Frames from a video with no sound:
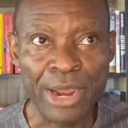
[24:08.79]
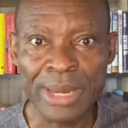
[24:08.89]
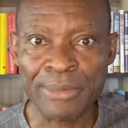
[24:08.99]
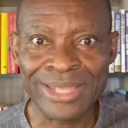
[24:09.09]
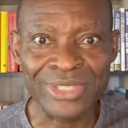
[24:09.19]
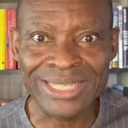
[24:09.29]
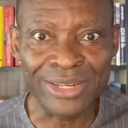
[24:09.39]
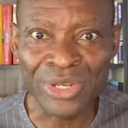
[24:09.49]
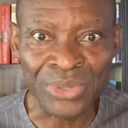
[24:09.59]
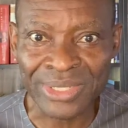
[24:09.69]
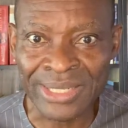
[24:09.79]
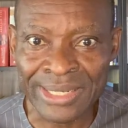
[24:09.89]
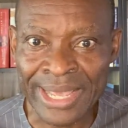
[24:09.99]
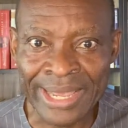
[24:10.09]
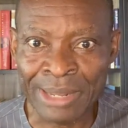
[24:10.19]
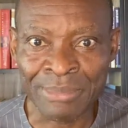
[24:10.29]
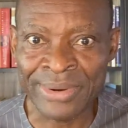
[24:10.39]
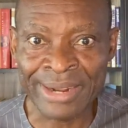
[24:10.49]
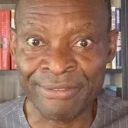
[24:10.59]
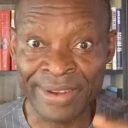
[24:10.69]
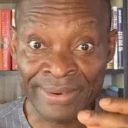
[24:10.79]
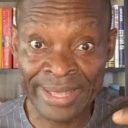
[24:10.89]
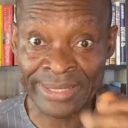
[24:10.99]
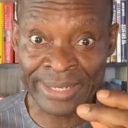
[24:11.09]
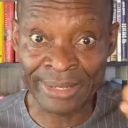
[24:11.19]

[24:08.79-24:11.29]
you can see those like in America very easily.